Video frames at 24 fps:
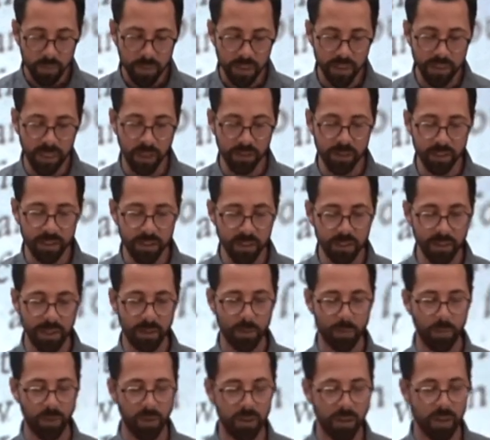Now, this is like
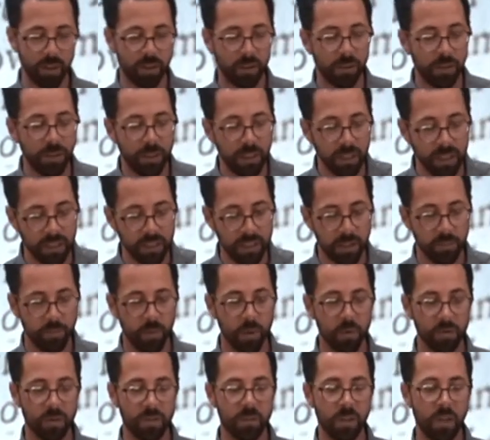one of the clearest and
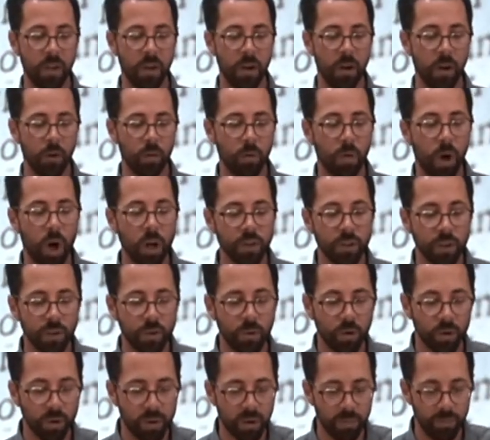most
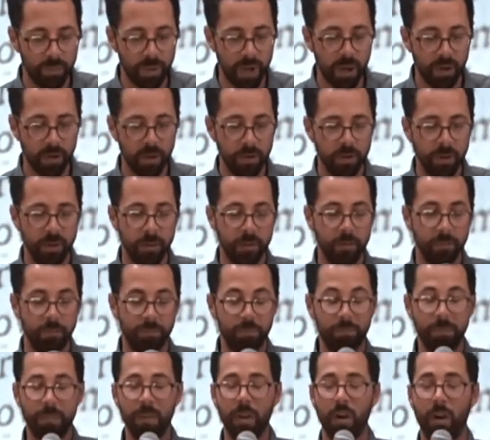logical, compelling
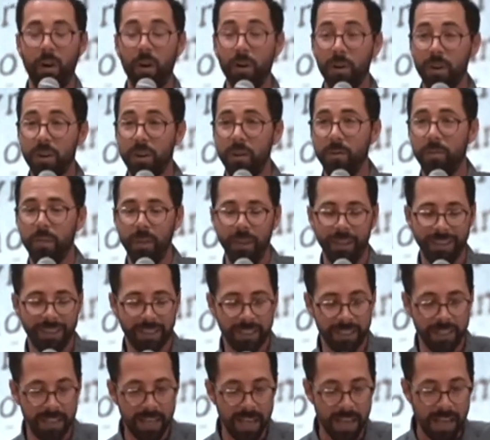
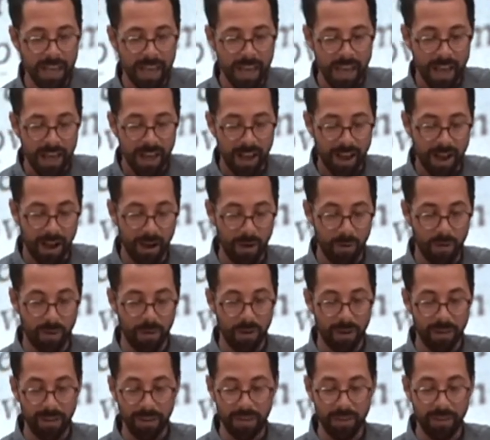arguments
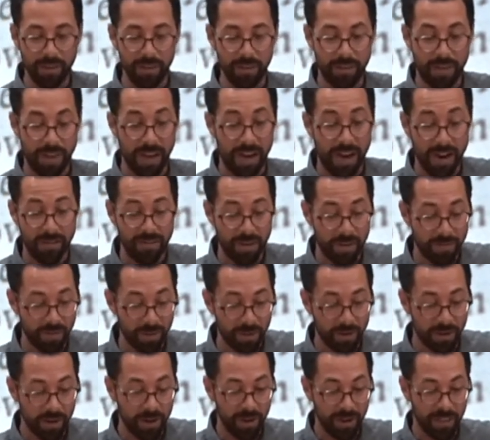that I've ever
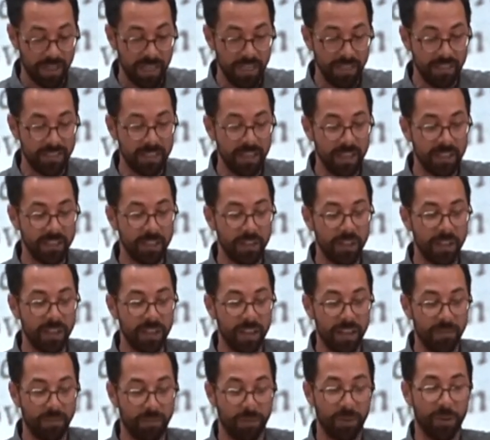heard. He
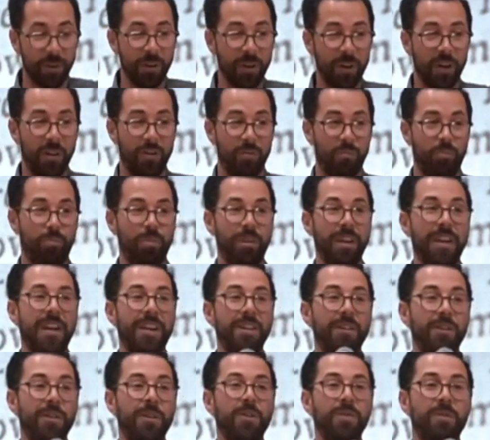says, for a
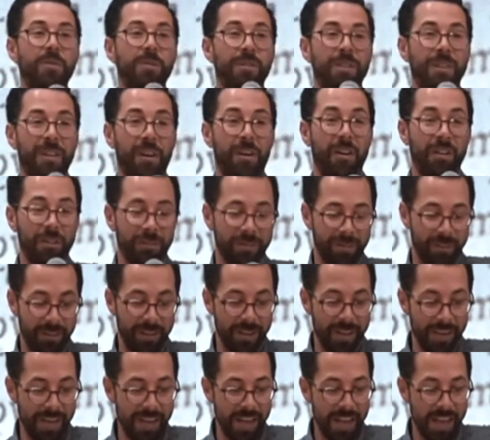brand new
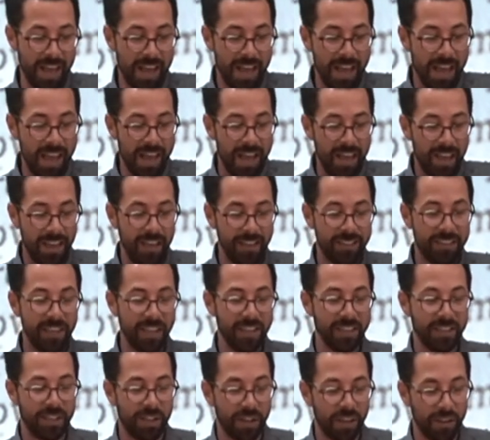convert, he
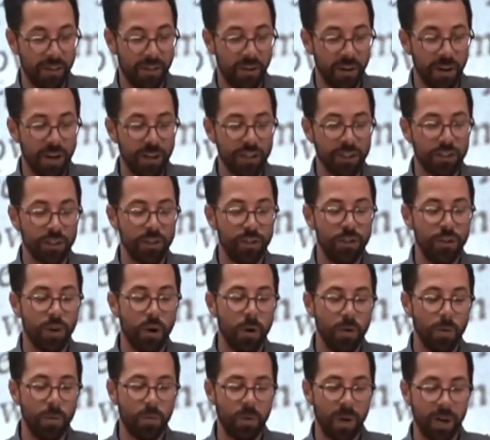says, there is
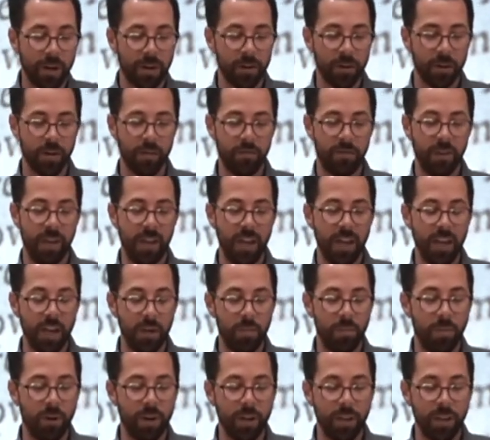no record of
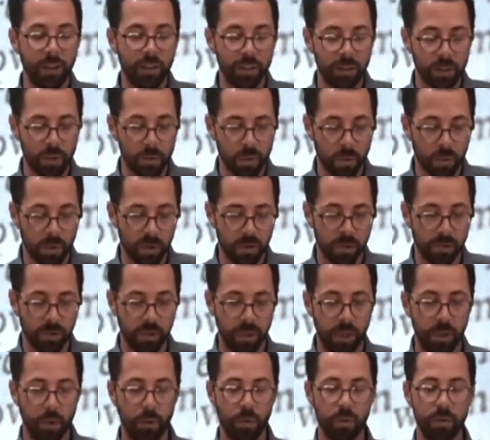anybody
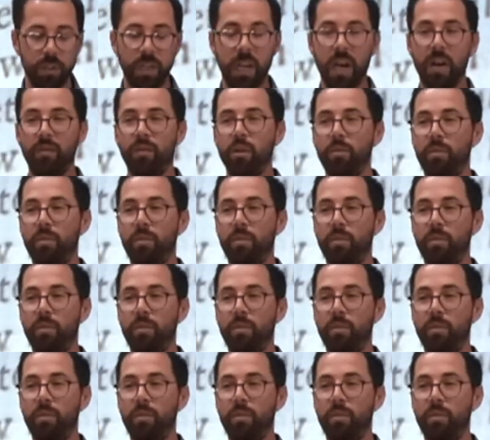historically who has ever